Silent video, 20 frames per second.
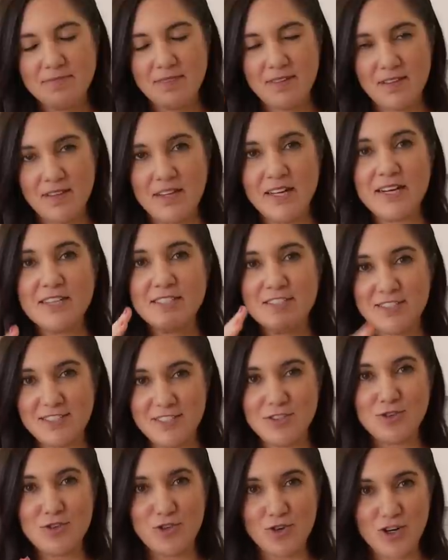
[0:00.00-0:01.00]
The lettuce is
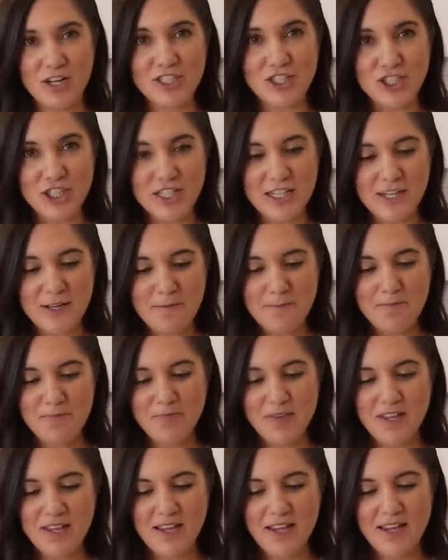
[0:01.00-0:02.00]
still crunchy
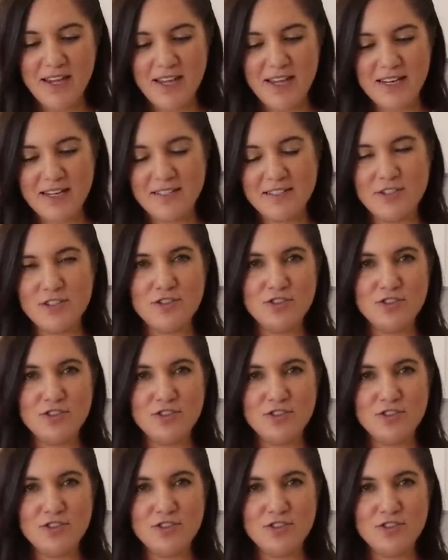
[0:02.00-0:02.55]
and